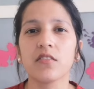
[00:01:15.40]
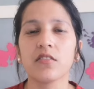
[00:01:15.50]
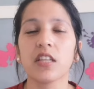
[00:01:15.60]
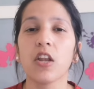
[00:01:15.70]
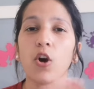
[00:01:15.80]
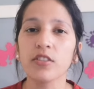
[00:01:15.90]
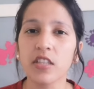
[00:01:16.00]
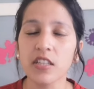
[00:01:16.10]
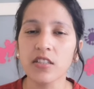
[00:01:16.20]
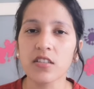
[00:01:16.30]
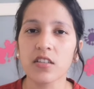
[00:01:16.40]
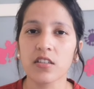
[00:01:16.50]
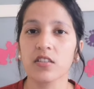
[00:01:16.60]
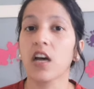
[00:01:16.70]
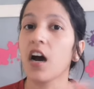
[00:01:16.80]
the lentils
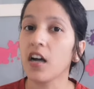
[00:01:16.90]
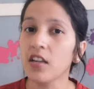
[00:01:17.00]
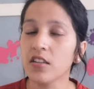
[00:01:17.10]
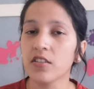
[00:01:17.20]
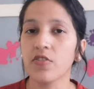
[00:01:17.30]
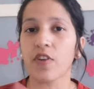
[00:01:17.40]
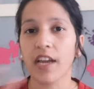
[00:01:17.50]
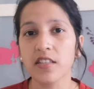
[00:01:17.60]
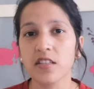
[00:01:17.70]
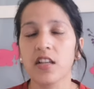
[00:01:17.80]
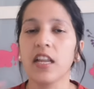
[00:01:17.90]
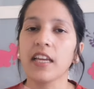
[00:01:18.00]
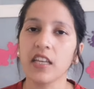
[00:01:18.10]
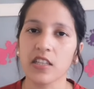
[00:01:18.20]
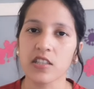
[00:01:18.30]
dal rice
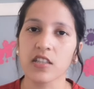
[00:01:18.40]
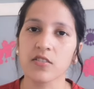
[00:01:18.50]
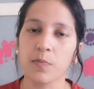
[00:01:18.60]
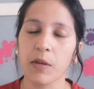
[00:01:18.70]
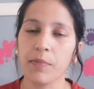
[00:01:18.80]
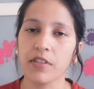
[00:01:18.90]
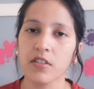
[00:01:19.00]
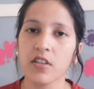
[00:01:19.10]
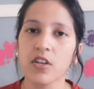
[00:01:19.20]
like Indian people